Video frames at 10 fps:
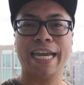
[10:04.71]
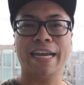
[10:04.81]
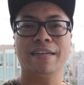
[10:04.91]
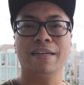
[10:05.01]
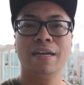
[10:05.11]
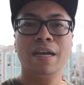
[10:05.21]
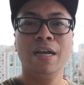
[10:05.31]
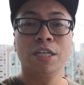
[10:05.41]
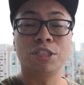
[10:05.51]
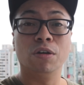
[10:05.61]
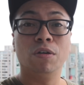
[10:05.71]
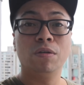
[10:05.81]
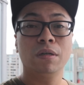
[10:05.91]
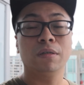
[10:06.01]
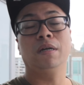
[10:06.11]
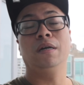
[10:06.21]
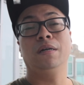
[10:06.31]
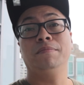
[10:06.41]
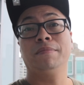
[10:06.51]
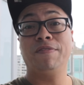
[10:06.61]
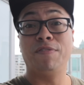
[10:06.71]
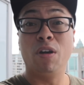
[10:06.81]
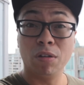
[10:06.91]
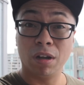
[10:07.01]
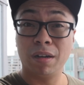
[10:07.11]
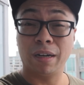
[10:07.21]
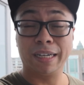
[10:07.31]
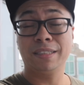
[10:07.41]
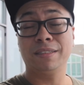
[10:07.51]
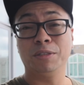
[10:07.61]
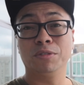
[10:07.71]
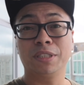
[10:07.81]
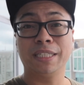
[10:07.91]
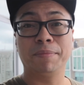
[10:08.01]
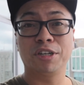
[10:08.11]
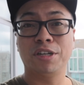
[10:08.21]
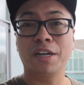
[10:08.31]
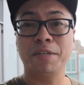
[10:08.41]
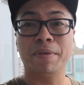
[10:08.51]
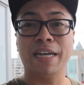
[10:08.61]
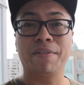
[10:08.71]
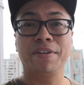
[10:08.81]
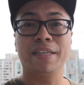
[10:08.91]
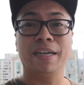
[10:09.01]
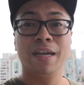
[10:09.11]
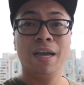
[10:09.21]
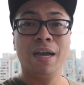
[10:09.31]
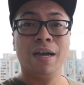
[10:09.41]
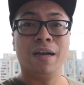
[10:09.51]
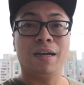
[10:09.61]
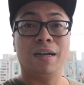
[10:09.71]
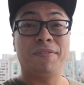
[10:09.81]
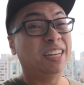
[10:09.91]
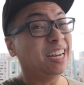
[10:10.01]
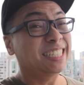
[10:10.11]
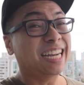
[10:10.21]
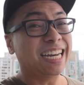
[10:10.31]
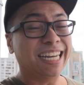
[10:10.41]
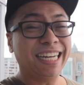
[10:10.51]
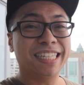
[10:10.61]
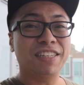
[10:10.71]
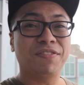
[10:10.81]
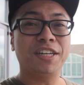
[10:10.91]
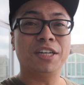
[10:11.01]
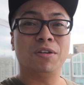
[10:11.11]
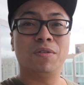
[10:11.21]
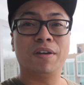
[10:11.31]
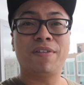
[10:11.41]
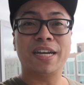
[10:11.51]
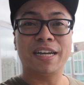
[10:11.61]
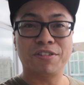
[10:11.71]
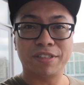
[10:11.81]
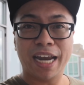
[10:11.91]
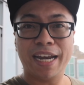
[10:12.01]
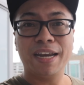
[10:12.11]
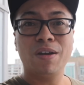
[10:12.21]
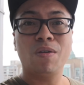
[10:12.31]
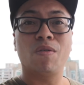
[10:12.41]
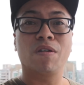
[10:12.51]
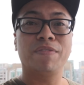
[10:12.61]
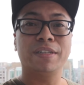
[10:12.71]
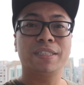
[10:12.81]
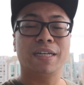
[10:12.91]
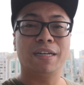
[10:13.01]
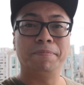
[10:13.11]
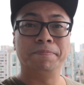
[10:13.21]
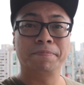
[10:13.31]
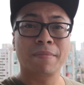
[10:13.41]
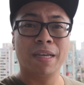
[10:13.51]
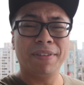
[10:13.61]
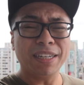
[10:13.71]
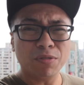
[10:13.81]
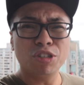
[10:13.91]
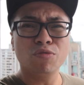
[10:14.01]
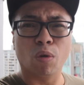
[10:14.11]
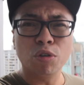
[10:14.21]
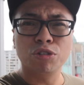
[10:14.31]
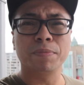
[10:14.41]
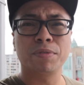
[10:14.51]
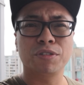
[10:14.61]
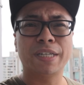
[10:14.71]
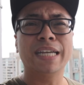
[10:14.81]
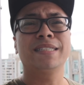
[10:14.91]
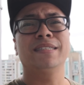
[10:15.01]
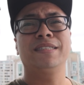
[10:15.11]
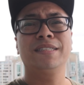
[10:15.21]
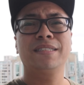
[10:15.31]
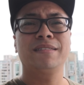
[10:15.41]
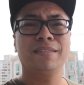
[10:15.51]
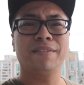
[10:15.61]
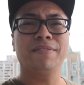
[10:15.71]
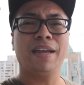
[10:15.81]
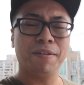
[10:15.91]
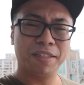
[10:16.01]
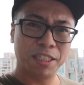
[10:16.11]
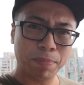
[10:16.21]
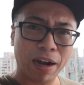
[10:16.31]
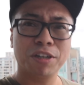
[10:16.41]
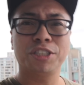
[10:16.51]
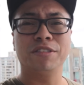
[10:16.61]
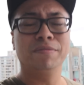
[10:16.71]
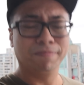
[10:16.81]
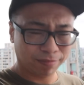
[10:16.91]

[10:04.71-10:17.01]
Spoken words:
Canada. So follow along. I guess you'll see I'm going to document everything. If you guys kind of like this video and find it entertaining, or if it's you guys want to do road trips with your Teslas, just it inspires you,